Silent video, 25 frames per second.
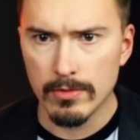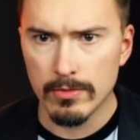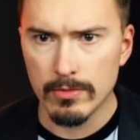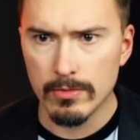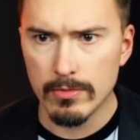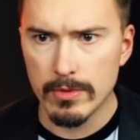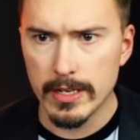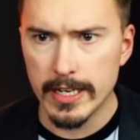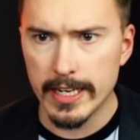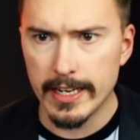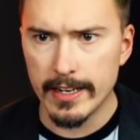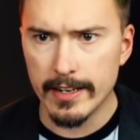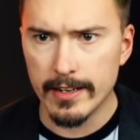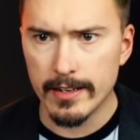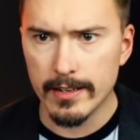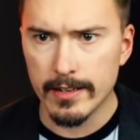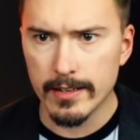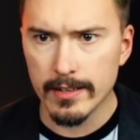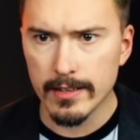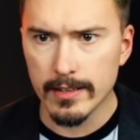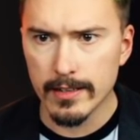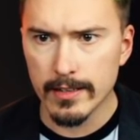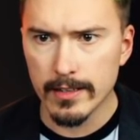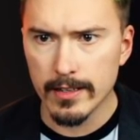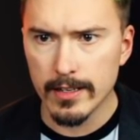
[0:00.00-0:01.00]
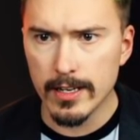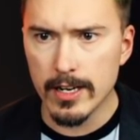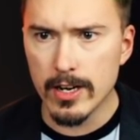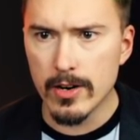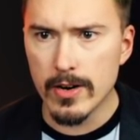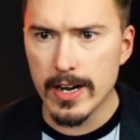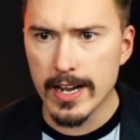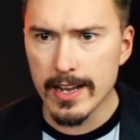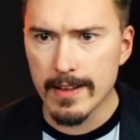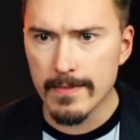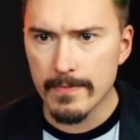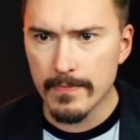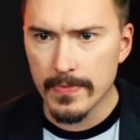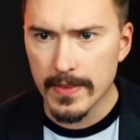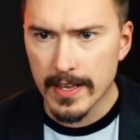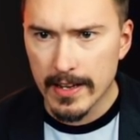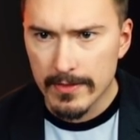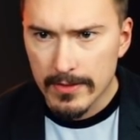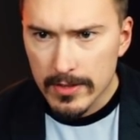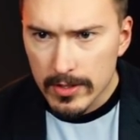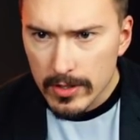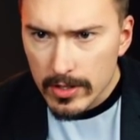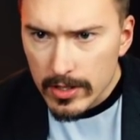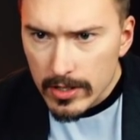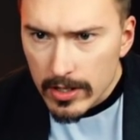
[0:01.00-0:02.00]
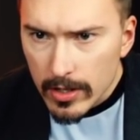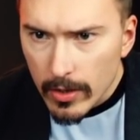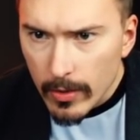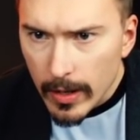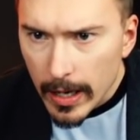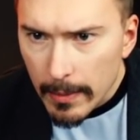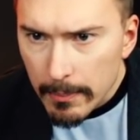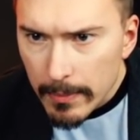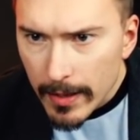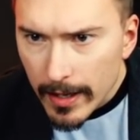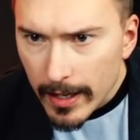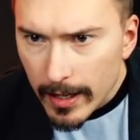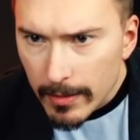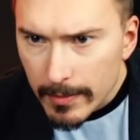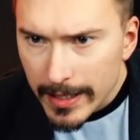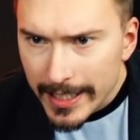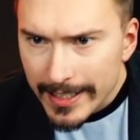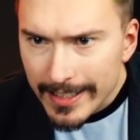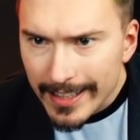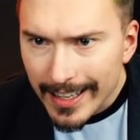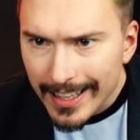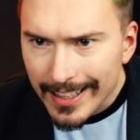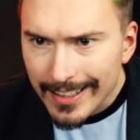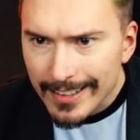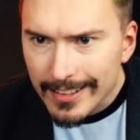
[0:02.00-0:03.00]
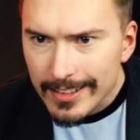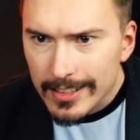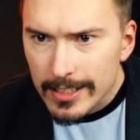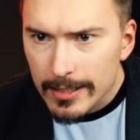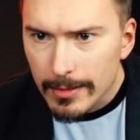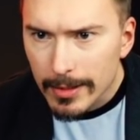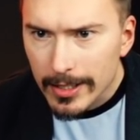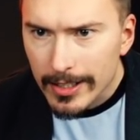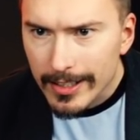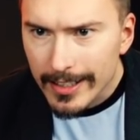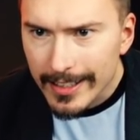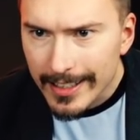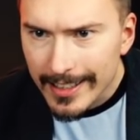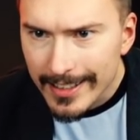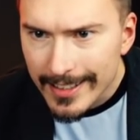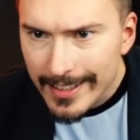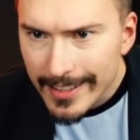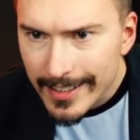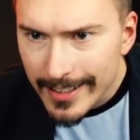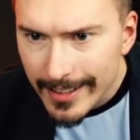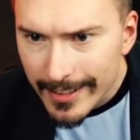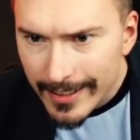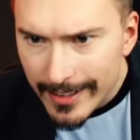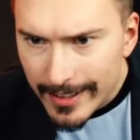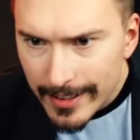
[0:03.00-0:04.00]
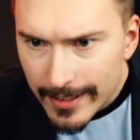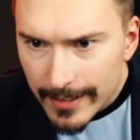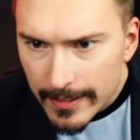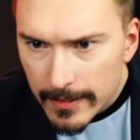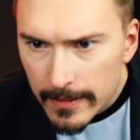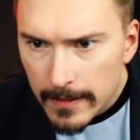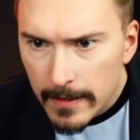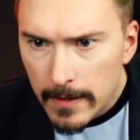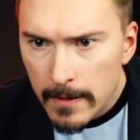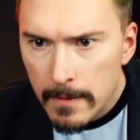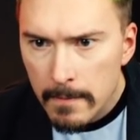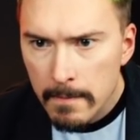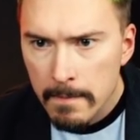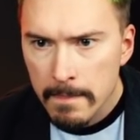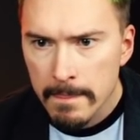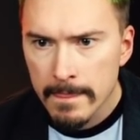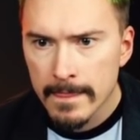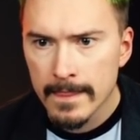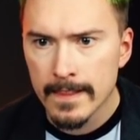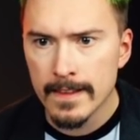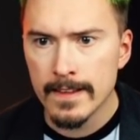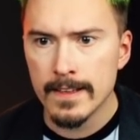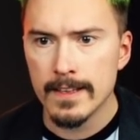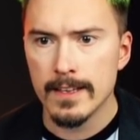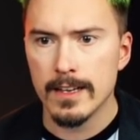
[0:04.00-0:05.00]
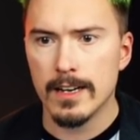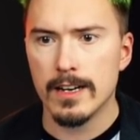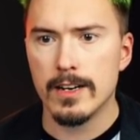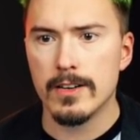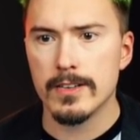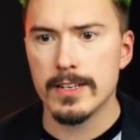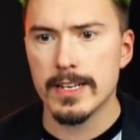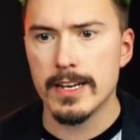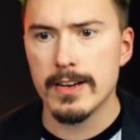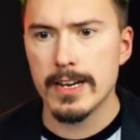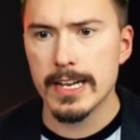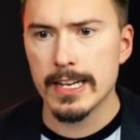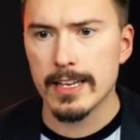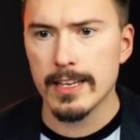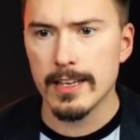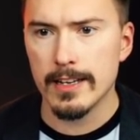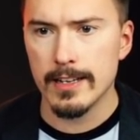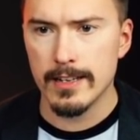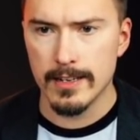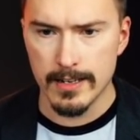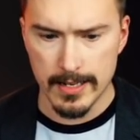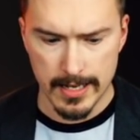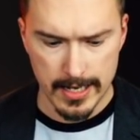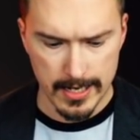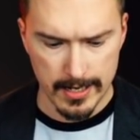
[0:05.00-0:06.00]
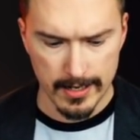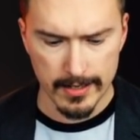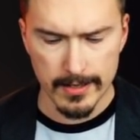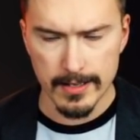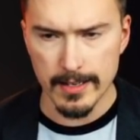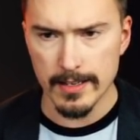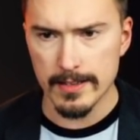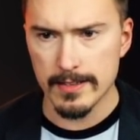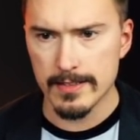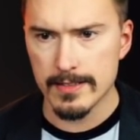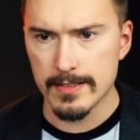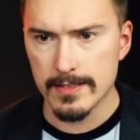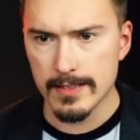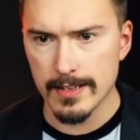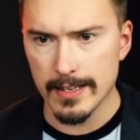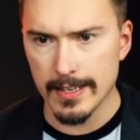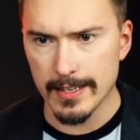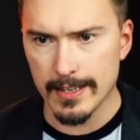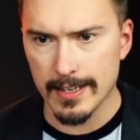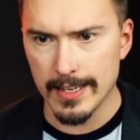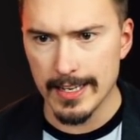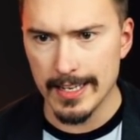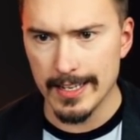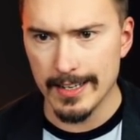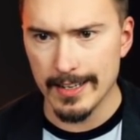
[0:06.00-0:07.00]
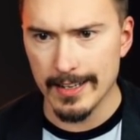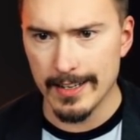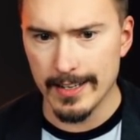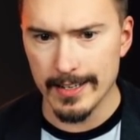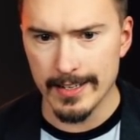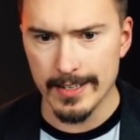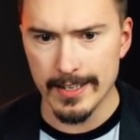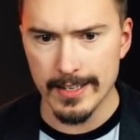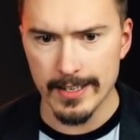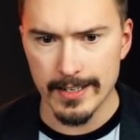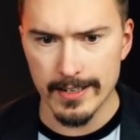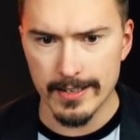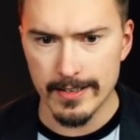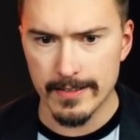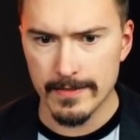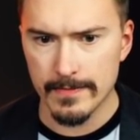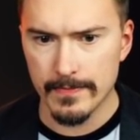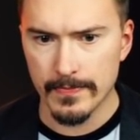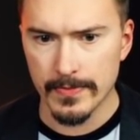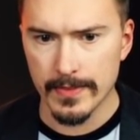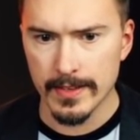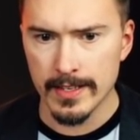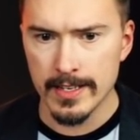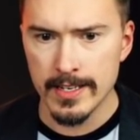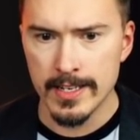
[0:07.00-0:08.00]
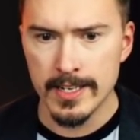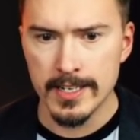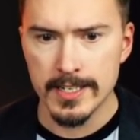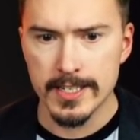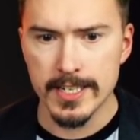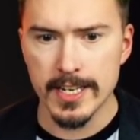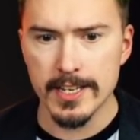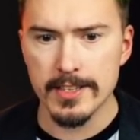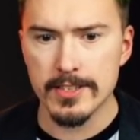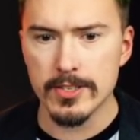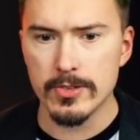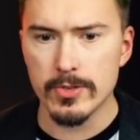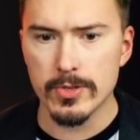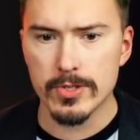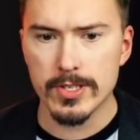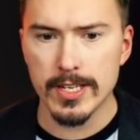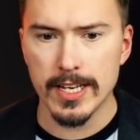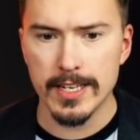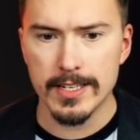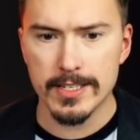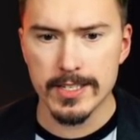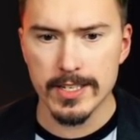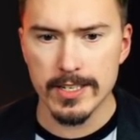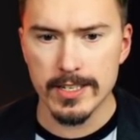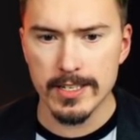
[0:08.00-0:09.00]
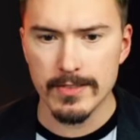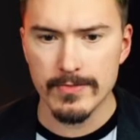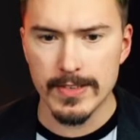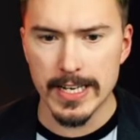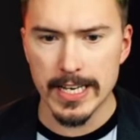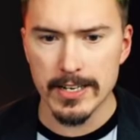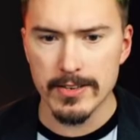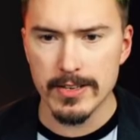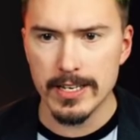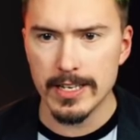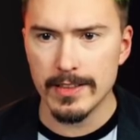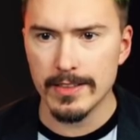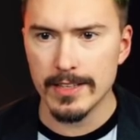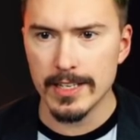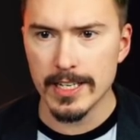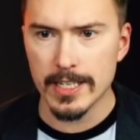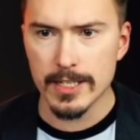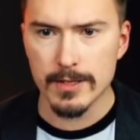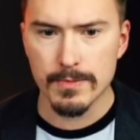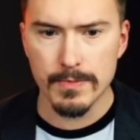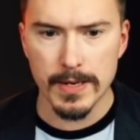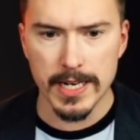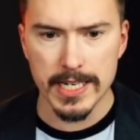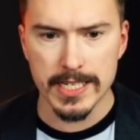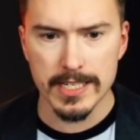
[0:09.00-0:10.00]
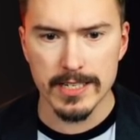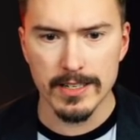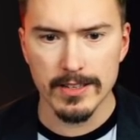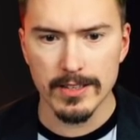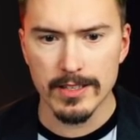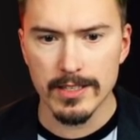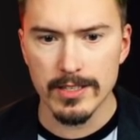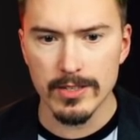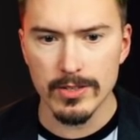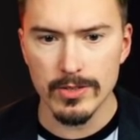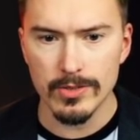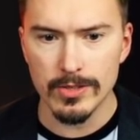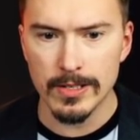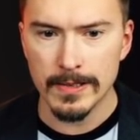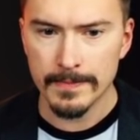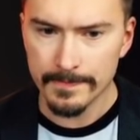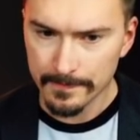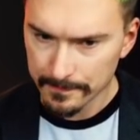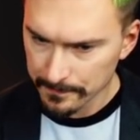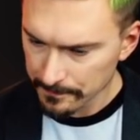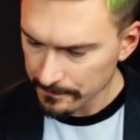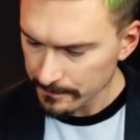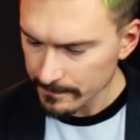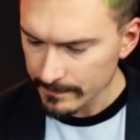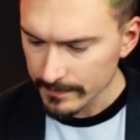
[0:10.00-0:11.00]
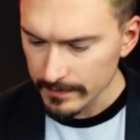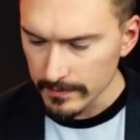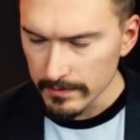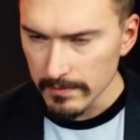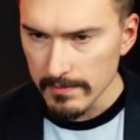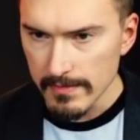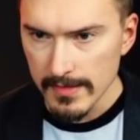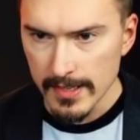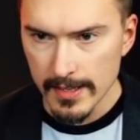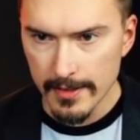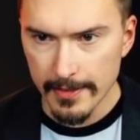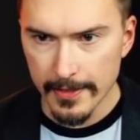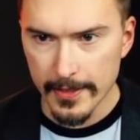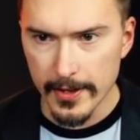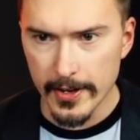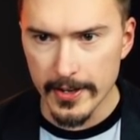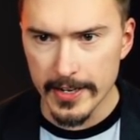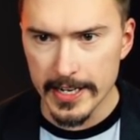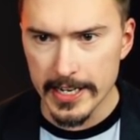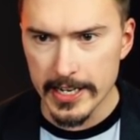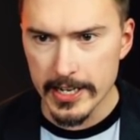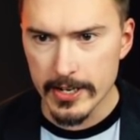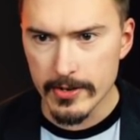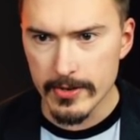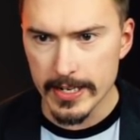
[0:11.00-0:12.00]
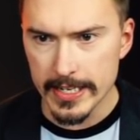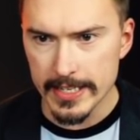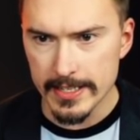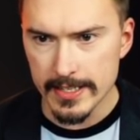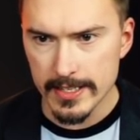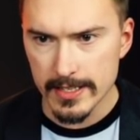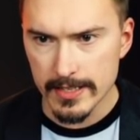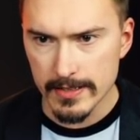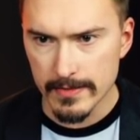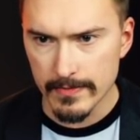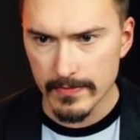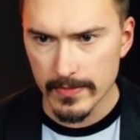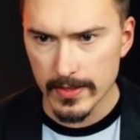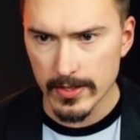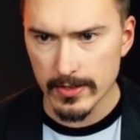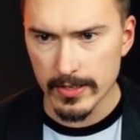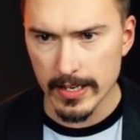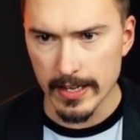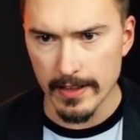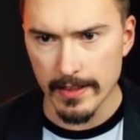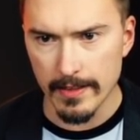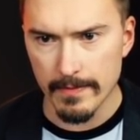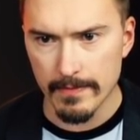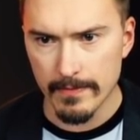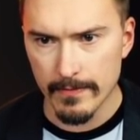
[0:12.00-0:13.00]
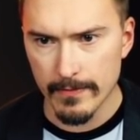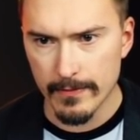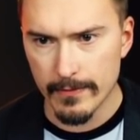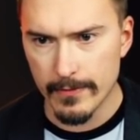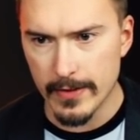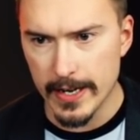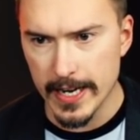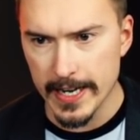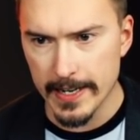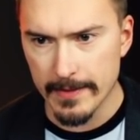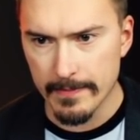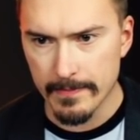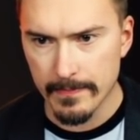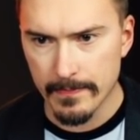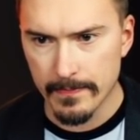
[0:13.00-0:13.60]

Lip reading: Where? Oh, I have to go up a little bit. I double click it here. Oh, now I can edit it like inline here. Change the rotation value in the expression to 30 degrees. Okay, fine.